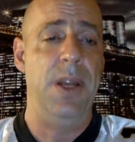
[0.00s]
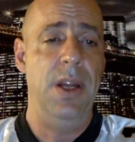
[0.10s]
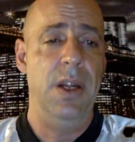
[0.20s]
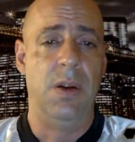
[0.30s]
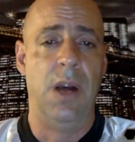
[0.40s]

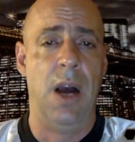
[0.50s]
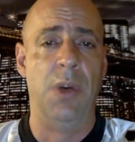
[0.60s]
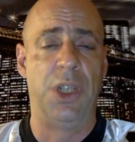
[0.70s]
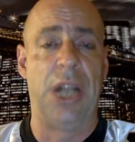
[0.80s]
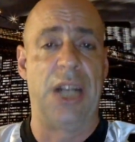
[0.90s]

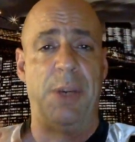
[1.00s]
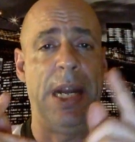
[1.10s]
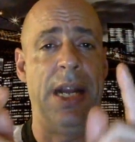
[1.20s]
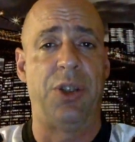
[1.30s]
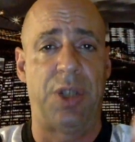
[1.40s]
which will actually be
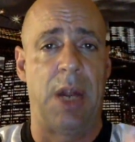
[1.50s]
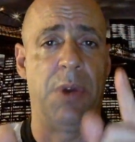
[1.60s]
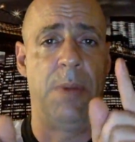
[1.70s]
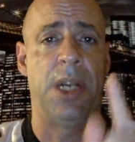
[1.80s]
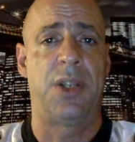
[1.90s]
interesting with
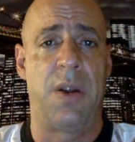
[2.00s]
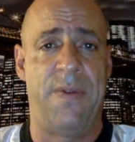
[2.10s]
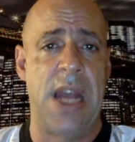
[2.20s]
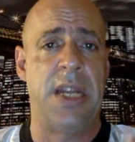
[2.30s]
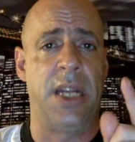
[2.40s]
the Minnesota
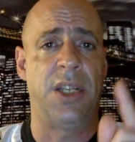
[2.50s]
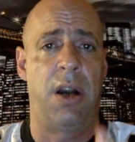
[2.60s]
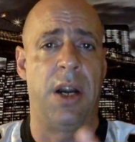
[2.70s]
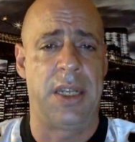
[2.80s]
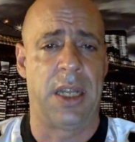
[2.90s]
Vikings.
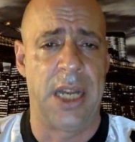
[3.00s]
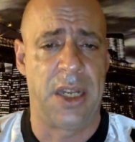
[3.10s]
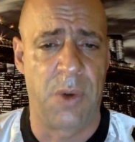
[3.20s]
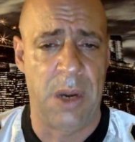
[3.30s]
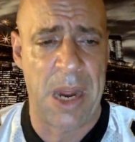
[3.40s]
Hard not to like the
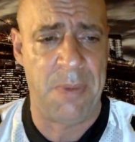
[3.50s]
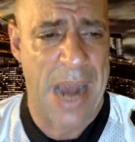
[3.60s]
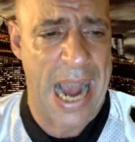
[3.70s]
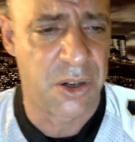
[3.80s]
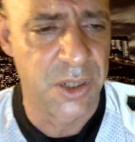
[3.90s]
Green Bay
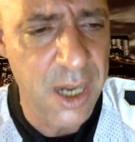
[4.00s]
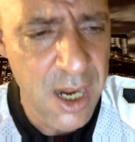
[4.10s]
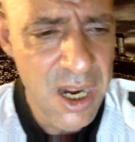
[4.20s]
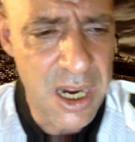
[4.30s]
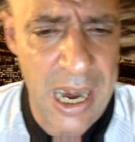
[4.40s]
Packers
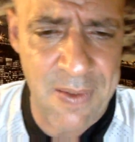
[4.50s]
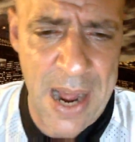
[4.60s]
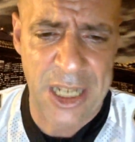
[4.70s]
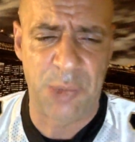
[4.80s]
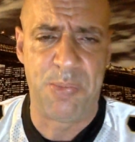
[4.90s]
in
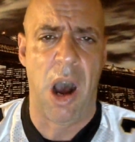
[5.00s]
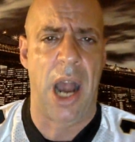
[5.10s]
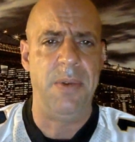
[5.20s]
that spot.